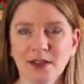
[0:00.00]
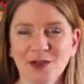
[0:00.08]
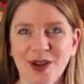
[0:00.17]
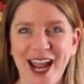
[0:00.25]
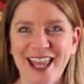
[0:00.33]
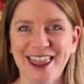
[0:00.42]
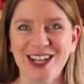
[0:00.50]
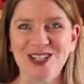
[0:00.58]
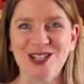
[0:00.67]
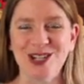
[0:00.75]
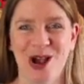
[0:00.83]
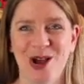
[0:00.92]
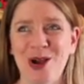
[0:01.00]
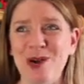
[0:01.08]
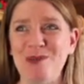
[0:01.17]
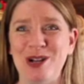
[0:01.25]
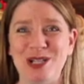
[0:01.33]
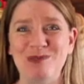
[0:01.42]
right? There's so
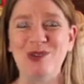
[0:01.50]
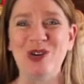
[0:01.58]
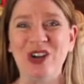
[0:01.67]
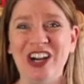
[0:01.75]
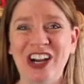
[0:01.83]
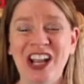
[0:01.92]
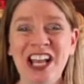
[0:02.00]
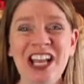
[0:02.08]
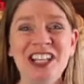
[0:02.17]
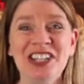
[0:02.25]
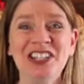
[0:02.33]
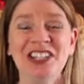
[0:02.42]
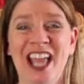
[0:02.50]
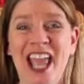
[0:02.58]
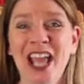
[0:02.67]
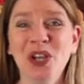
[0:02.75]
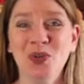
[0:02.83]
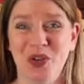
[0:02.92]
much more to
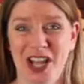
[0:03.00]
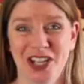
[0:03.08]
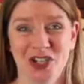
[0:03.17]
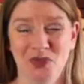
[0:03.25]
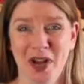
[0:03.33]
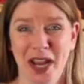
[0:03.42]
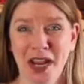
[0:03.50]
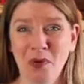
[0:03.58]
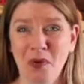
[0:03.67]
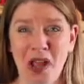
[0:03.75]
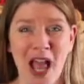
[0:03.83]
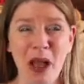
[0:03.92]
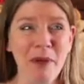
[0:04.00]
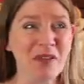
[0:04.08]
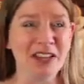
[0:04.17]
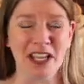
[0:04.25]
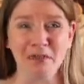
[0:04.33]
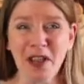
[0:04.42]
language, right? How
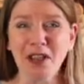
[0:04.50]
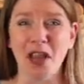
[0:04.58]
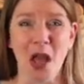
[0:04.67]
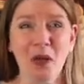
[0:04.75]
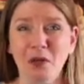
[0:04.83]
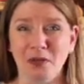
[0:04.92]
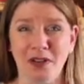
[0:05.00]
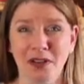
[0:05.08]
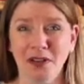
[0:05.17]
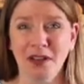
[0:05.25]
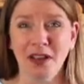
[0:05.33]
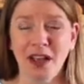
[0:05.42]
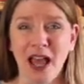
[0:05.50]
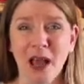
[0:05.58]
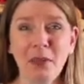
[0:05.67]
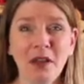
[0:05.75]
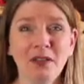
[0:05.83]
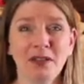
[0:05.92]
about leave me alone? How
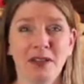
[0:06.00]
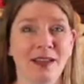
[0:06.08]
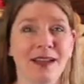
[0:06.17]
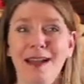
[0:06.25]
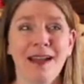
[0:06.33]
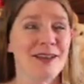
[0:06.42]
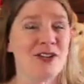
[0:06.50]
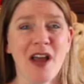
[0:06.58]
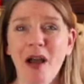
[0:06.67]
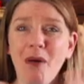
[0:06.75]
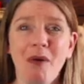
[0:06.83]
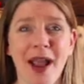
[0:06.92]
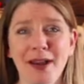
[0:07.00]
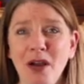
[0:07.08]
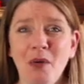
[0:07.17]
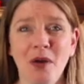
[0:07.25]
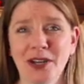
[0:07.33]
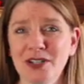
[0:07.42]
about, no, I
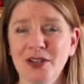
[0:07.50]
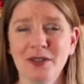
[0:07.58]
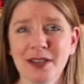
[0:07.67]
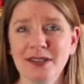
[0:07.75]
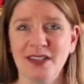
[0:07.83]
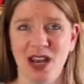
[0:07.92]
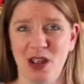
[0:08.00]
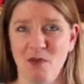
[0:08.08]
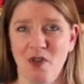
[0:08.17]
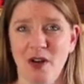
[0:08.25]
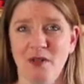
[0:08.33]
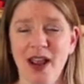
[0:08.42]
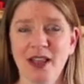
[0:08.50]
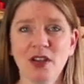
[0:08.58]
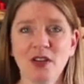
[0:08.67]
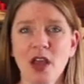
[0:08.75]
don't want to do this anymore, right?